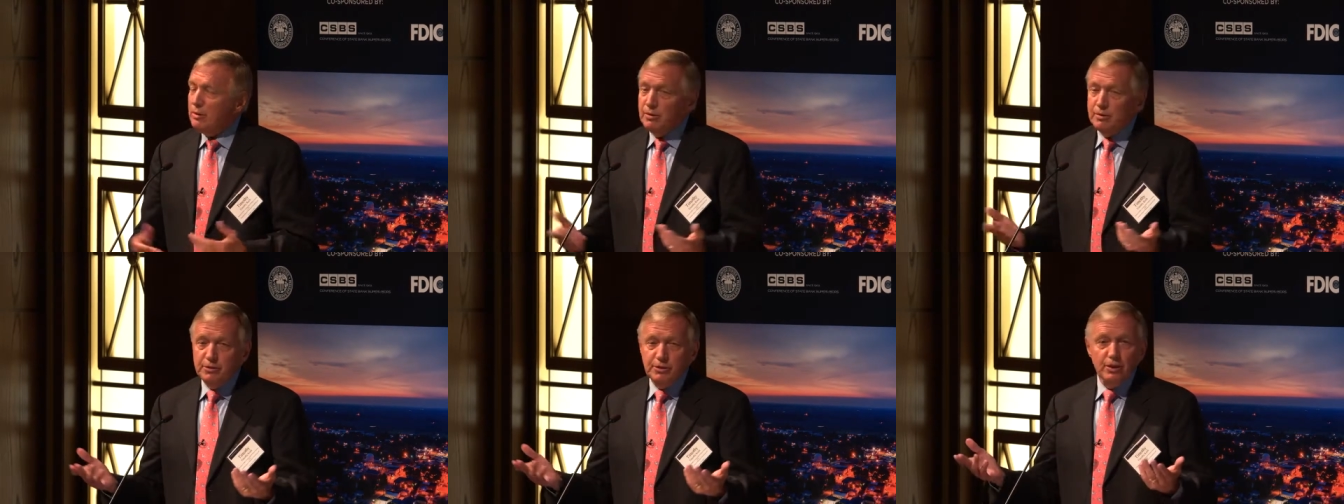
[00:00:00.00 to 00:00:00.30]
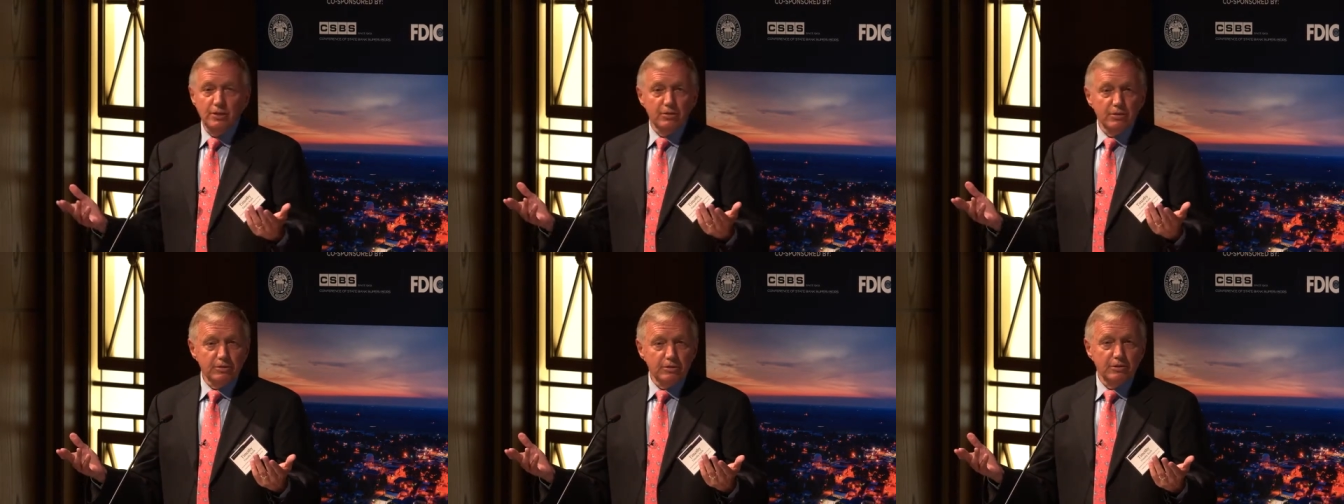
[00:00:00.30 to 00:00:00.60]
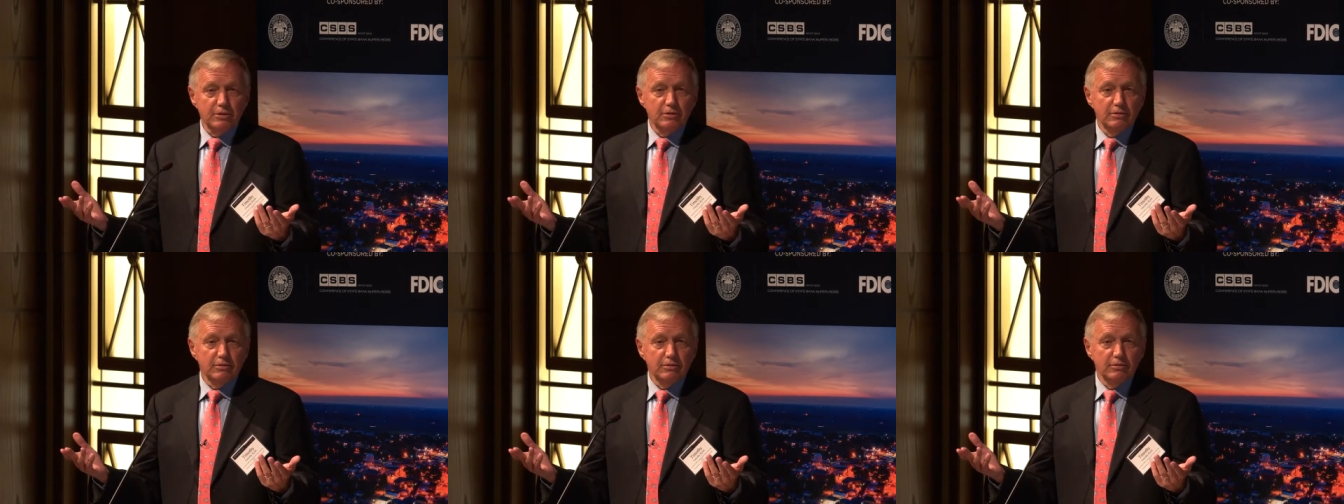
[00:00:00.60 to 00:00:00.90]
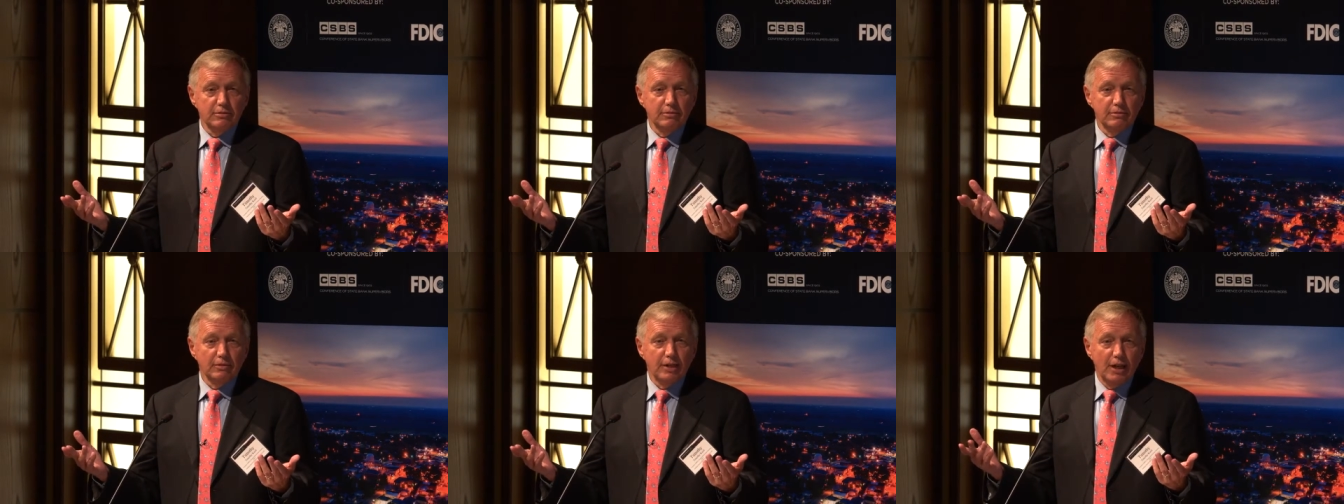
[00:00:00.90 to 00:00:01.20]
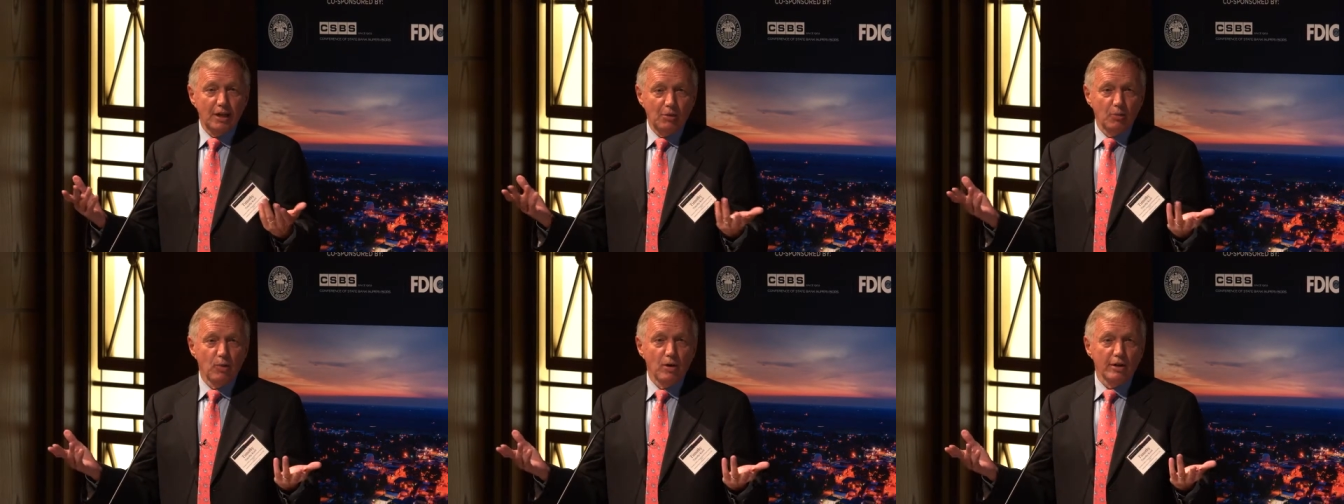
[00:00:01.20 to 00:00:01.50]
who choose
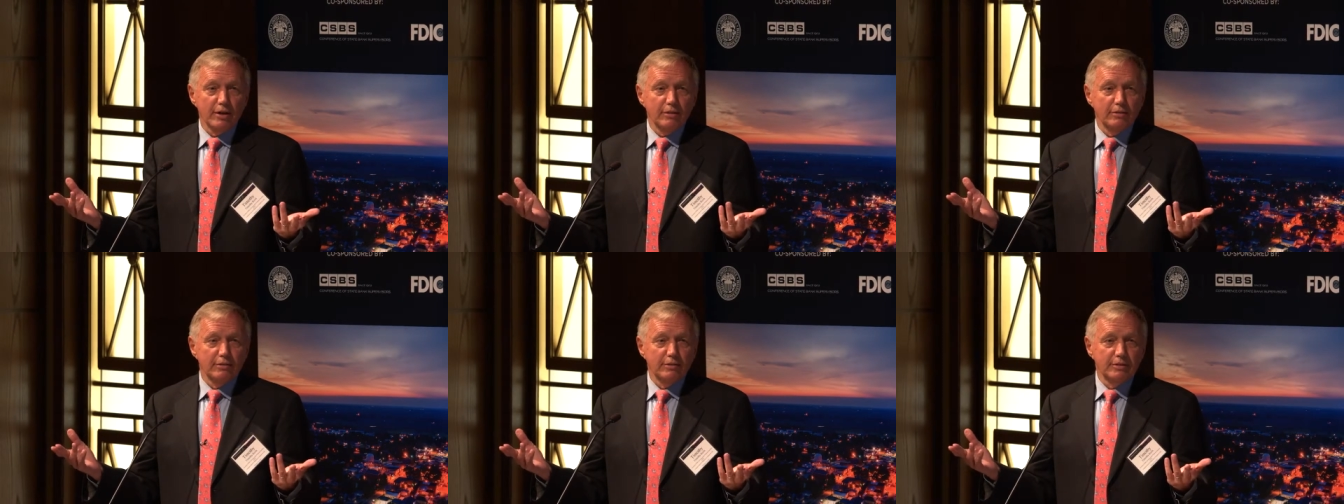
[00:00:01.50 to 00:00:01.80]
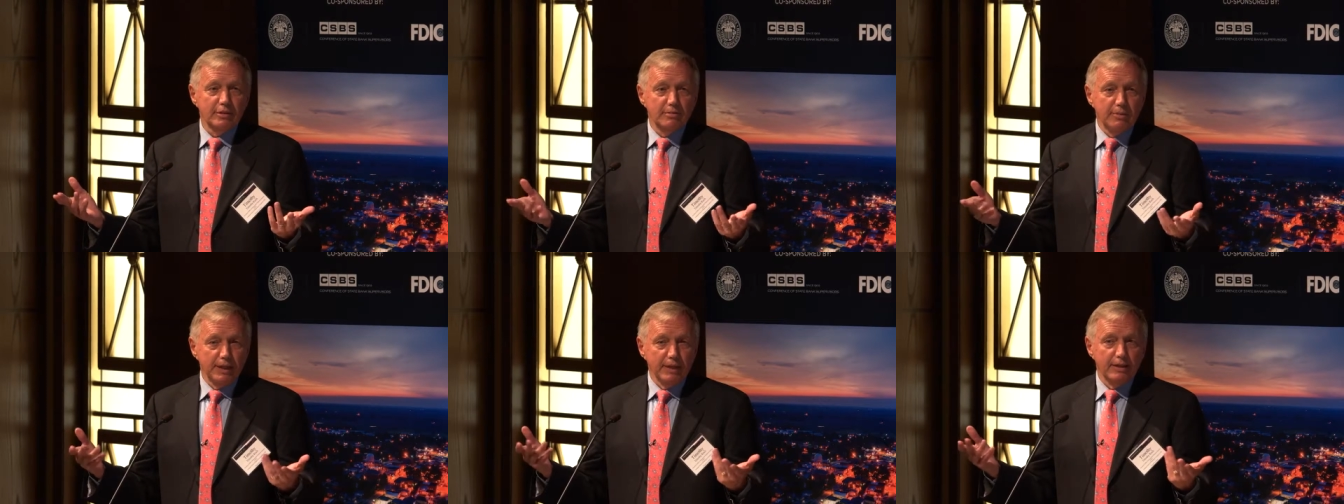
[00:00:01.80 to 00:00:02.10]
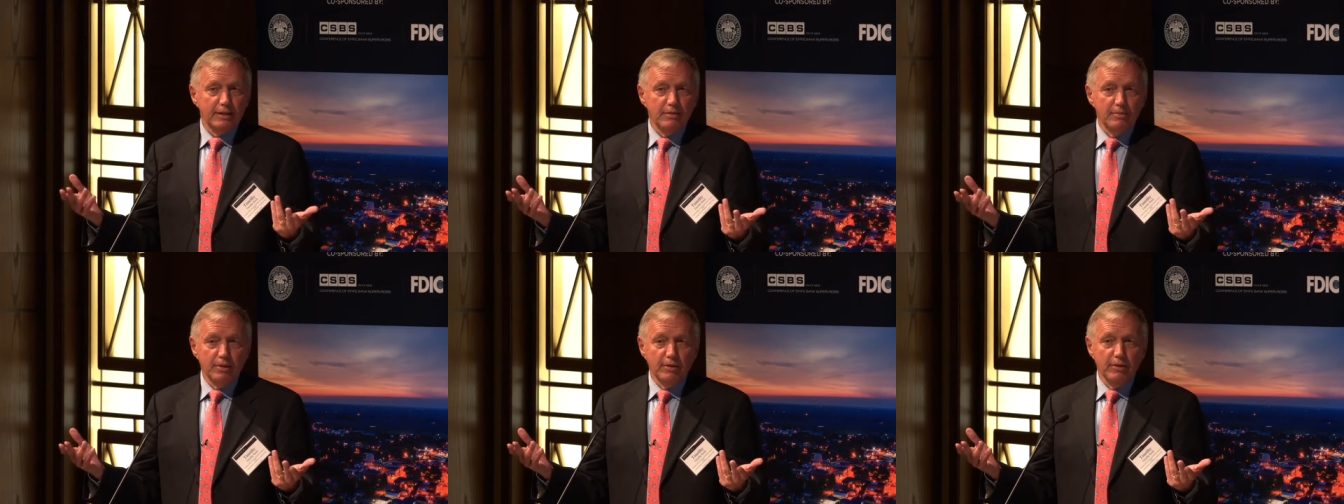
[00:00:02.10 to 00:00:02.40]
and want to be